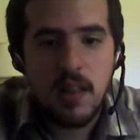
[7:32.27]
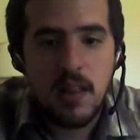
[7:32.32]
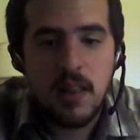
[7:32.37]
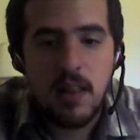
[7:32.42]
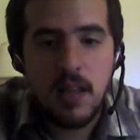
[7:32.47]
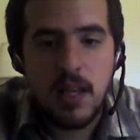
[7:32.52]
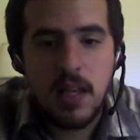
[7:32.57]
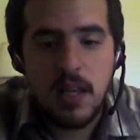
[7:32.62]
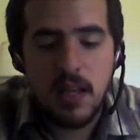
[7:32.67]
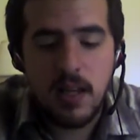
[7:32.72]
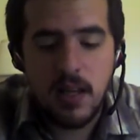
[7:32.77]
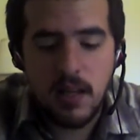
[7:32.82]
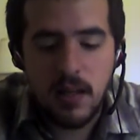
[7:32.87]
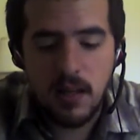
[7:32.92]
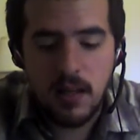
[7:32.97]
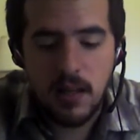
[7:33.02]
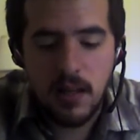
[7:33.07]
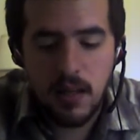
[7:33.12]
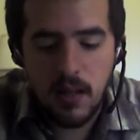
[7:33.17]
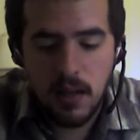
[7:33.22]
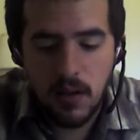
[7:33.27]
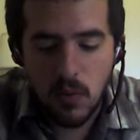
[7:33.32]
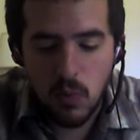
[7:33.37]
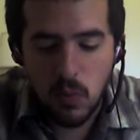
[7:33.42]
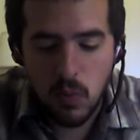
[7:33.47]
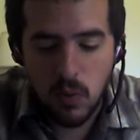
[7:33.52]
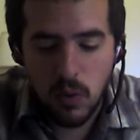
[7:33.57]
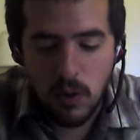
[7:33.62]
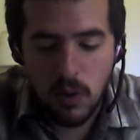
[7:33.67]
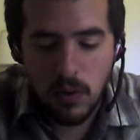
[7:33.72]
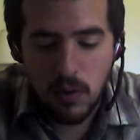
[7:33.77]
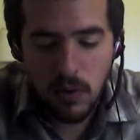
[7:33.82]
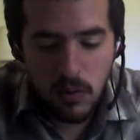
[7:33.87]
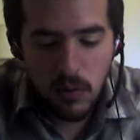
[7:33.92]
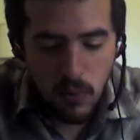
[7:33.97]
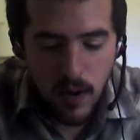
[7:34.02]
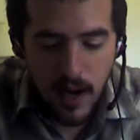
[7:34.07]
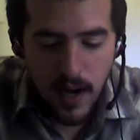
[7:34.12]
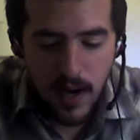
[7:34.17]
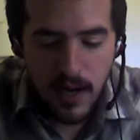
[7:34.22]
the rule
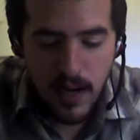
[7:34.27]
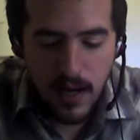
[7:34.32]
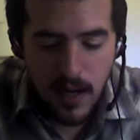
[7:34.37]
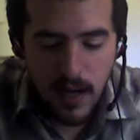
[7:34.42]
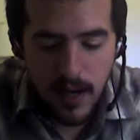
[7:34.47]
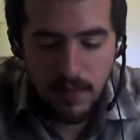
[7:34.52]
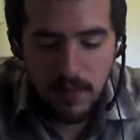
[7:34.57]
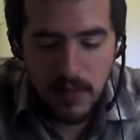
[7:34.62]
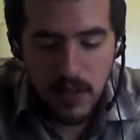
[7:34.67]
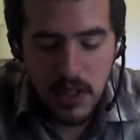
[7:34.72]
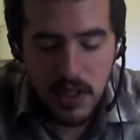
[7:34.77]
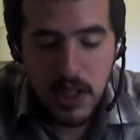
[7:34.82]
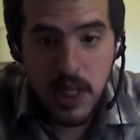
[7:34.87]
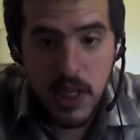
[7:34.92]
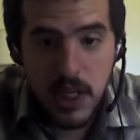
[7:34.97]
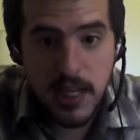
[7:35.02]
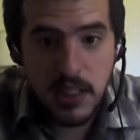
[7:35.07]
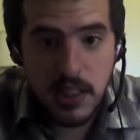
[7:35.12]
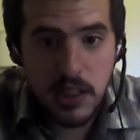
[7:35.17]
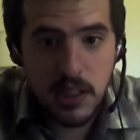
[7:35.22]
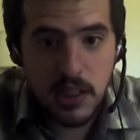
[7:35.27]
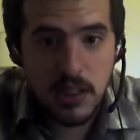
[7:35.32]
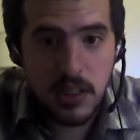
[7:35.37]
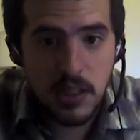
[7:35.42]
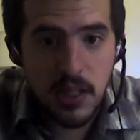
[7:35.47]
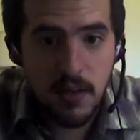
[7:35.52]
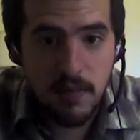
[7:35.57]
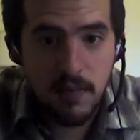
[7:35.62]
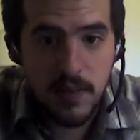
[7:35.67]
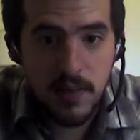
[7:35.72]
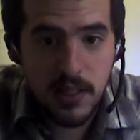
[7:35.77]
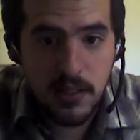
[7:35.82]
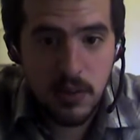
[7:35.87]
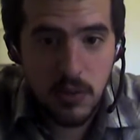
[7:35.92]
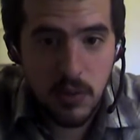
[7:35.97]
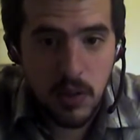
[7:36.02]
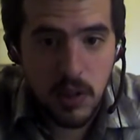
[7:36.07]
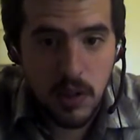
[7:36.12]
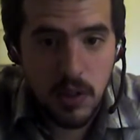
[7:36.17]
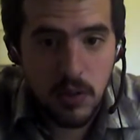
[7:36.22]
and reign of the judges of
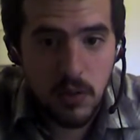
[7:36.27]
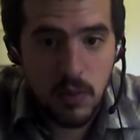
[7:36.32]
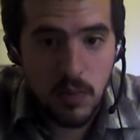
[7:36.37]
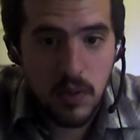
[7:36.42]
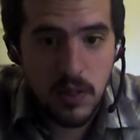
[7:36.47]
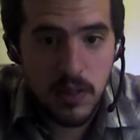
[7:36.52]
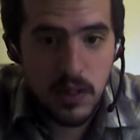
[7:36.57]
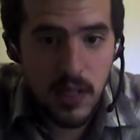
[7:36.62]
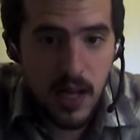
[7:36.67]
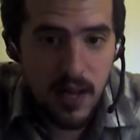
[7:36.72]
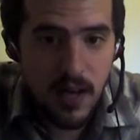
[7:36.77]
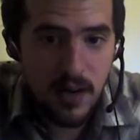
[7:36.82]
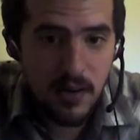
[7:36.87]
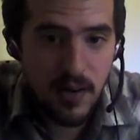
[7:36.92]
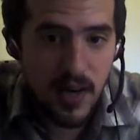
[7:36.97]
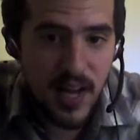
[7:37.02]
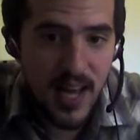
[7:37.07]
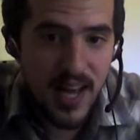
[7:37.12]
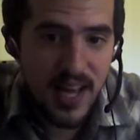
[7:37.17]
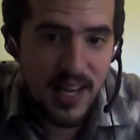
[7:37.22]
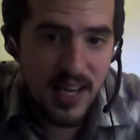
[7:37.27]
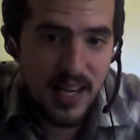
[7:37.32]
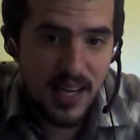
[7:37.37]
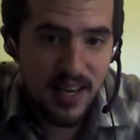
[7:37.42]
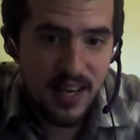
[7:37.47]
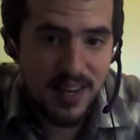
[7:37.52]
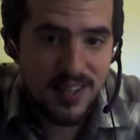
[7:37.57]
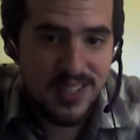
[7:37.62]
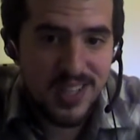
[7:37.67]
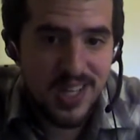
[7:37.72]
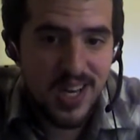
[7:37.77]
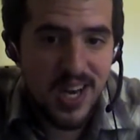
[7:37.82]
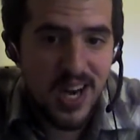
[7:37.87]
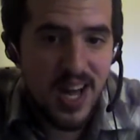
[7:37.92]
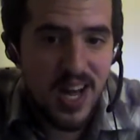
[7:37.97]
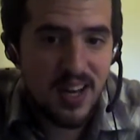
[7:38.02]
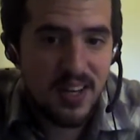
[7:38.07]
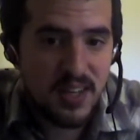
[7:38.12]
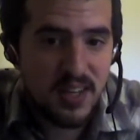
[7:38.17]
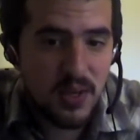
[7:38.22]
Israel was 180 years and
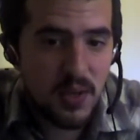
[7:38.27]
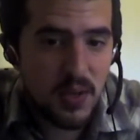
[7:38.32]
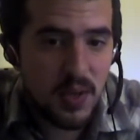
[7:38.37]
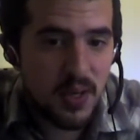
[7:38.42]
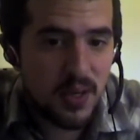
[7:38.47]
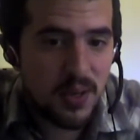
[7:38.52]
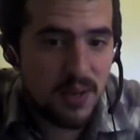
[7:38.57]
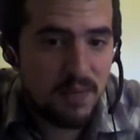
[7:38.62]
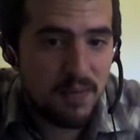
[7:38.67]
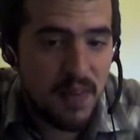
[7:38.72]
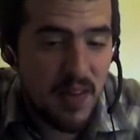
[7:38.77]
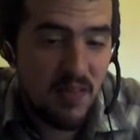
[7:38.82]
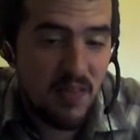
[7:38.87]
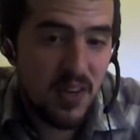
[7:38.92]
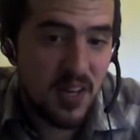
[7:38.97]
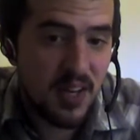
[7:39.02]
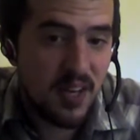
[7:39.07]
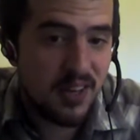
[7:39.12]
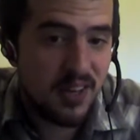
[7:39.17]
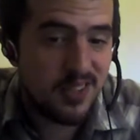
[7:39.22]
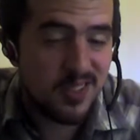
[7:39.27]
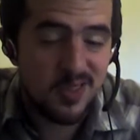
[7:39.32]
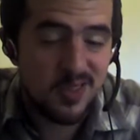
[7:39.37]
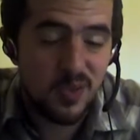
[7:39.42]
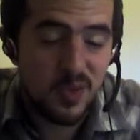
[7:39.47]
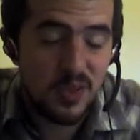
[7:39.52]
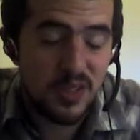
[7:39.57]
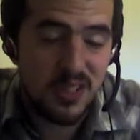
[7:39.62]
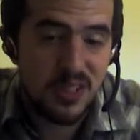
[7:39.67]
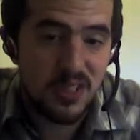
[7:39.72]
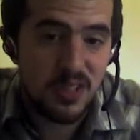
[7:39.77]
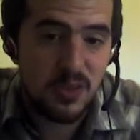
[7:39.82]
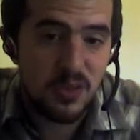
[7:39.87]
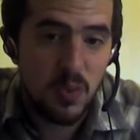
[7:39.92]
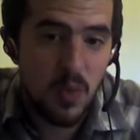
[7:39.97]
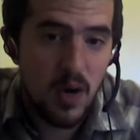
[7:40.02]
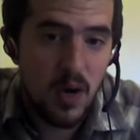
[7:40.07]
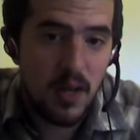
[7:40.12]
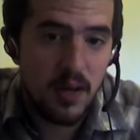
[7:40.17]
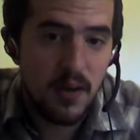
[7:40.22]
not 250 years, which is
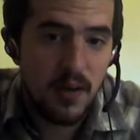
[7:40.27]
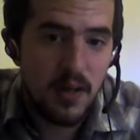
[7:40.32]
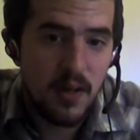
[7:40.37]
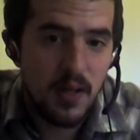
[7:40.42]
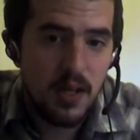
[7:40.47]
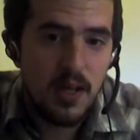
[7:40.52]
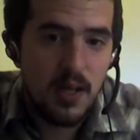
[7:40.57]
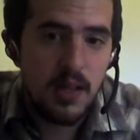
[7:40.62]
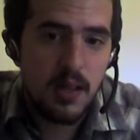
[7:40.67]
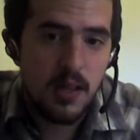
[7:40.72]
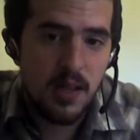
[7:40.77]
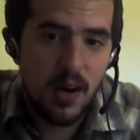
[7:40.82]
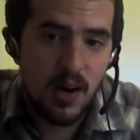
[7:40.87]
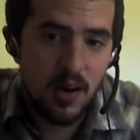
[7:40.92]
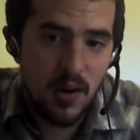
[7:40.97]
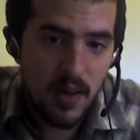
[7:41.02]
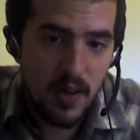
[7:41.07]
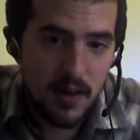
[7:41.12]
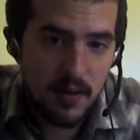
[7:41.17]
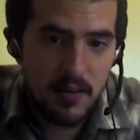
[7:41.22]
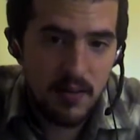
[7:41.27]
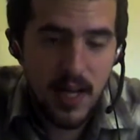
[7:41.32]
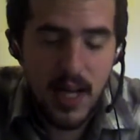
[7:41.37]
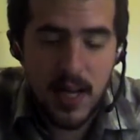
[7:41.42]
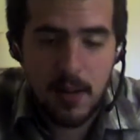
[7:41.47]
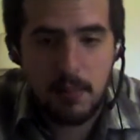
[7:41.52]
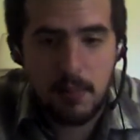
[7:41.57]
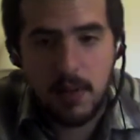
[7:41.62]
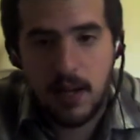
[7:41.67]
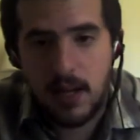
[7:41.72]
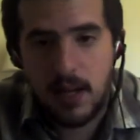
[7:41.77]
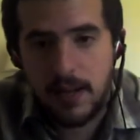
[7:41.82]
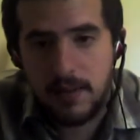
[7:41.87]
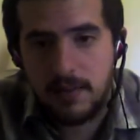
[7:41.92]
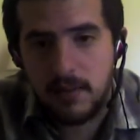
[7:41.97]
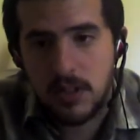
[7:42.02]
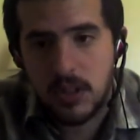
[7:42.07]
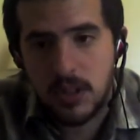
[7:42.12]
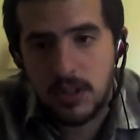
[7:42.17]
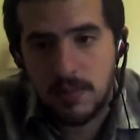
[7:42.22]
what the earlier date
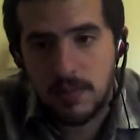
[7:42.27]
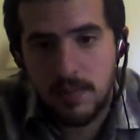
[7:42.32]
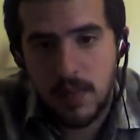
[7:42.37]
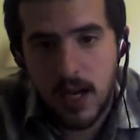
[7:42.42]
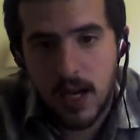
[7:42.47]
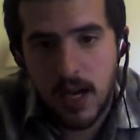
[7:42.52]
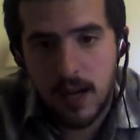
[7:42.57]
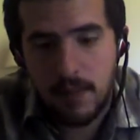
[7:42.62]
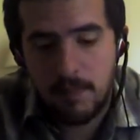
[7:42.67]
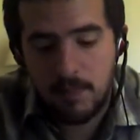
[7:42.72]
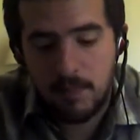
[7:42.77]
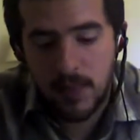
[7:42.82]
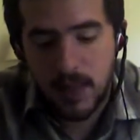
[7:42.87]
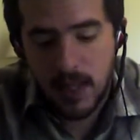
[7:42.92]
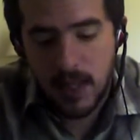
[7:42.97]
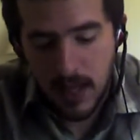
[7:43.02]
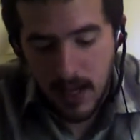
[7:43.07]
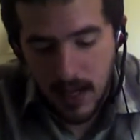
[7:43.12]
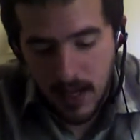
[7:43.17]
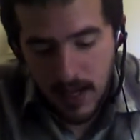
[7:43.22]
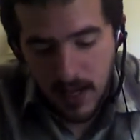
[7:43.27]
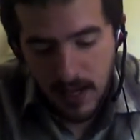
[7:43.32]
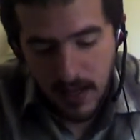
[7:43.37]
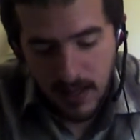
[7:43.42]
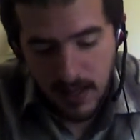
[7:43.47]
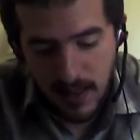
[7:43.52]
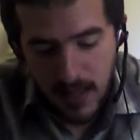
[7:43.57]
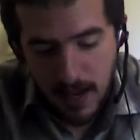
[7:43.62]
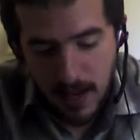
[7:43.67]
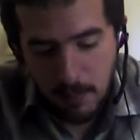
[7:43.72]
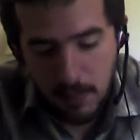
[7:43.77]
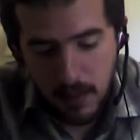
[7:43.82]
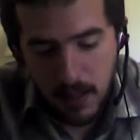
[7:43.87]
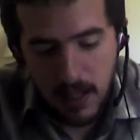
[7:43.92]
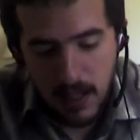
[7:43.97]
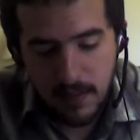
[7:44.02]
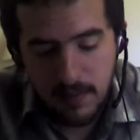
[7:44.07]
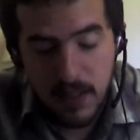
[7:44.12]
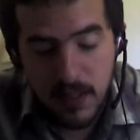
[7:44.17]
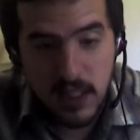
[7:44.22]
believes. And they
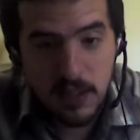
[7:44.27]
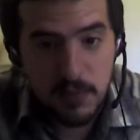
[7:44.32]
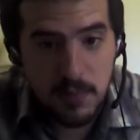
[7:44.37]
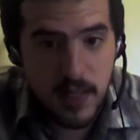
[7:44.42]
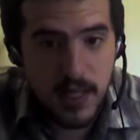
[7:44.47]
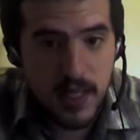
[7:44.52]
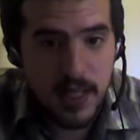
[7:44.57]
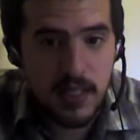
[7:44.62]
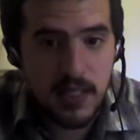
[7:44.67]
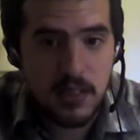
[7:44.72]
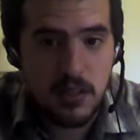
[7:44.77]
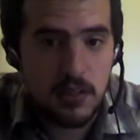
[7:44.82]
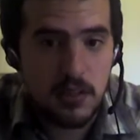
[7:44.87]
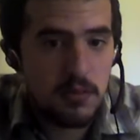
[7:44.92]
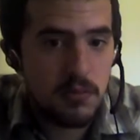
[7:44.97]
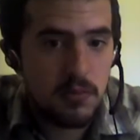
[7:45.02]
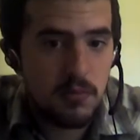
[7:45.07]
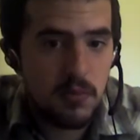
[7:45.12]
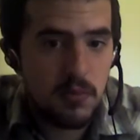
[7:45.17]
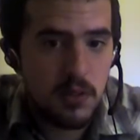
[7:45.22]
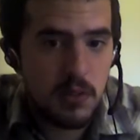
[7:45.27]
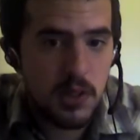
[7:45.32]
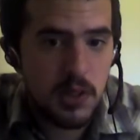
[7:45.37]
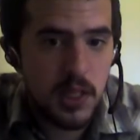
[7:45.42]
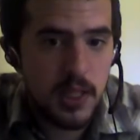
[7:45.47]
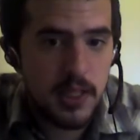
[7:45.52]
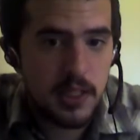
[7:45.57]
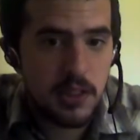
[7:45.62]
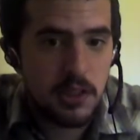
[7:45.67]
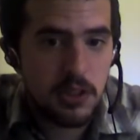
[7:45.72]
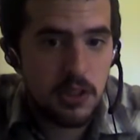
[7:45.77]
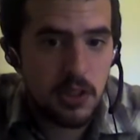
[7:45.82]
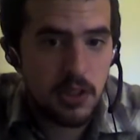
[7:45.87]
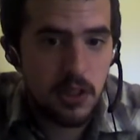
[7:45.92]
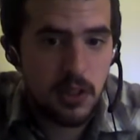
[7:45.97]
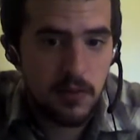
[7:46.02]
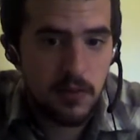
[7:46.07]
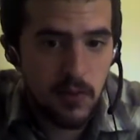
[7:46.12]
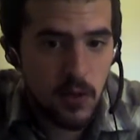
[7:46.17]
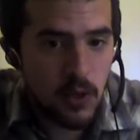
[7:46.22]
believe this because judges
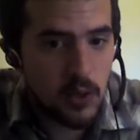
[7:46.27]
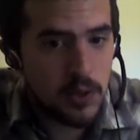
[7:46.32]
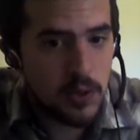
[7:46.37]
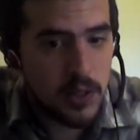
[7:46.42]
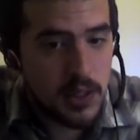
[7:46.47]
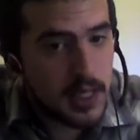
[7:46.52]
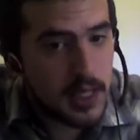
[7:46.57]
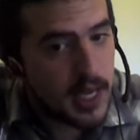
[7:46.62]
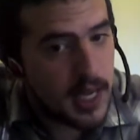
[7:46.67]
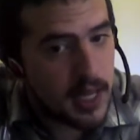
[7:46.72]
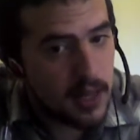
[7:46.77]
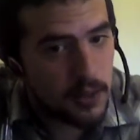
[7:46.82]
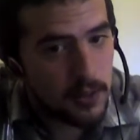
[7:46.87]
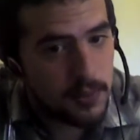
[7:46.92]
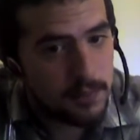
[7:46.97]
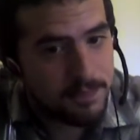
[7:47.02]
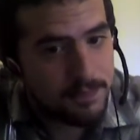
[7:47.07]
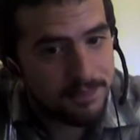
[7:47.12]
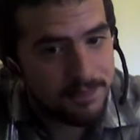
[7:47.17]
could have ruled together.